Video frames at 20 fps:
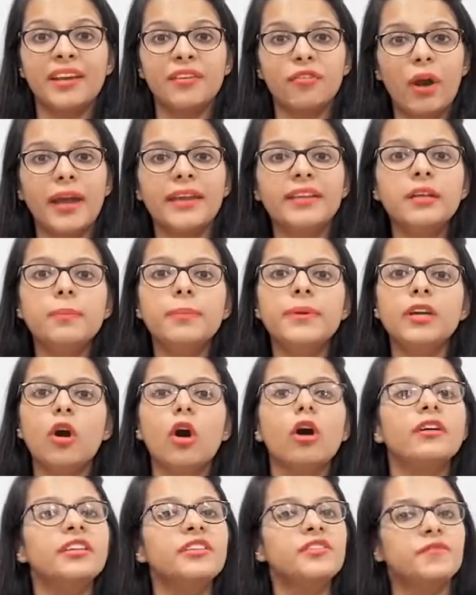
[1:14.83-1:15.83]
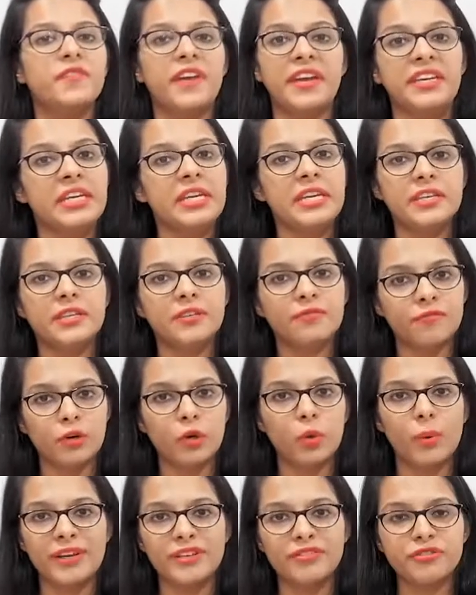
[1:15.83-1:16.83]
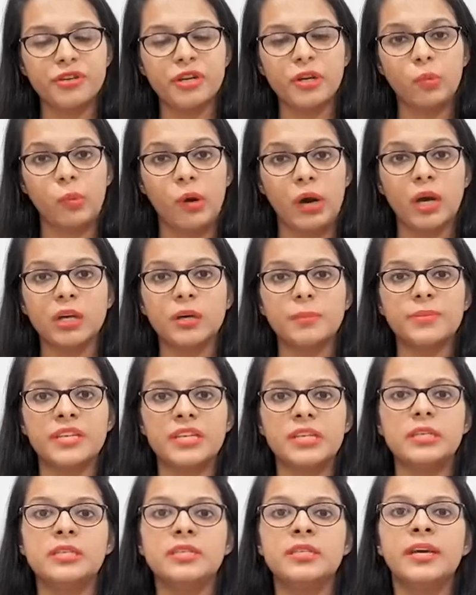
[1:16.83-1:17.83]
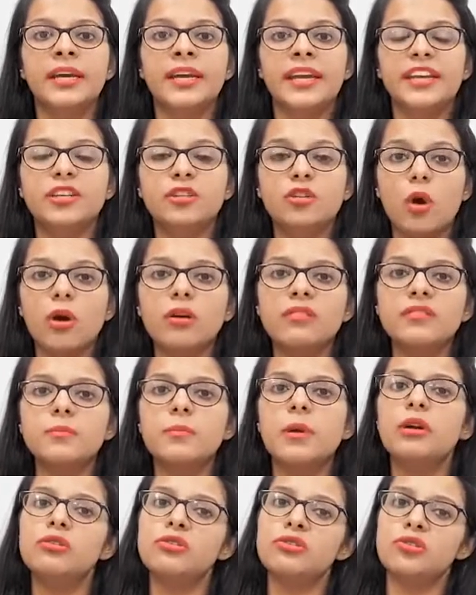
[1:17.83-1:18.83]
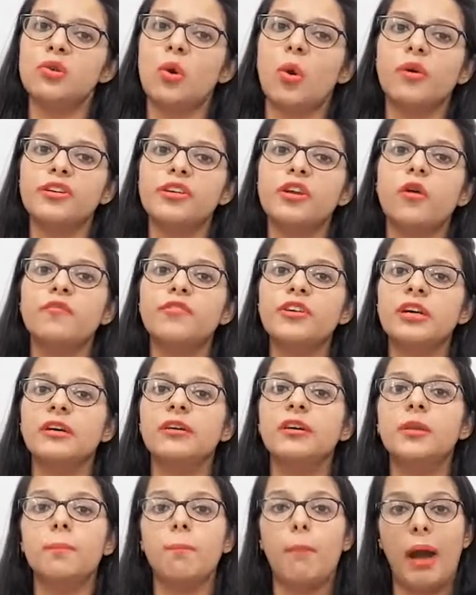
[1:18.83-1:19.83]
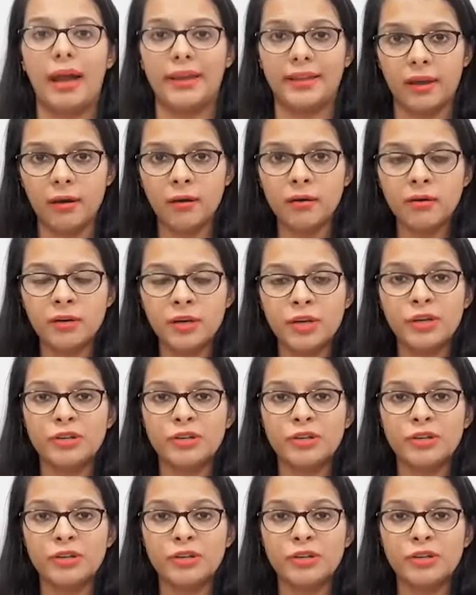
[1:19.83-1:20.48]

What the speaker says: Cry the Peacock is very influential work because it talks about story of a girl, Maya.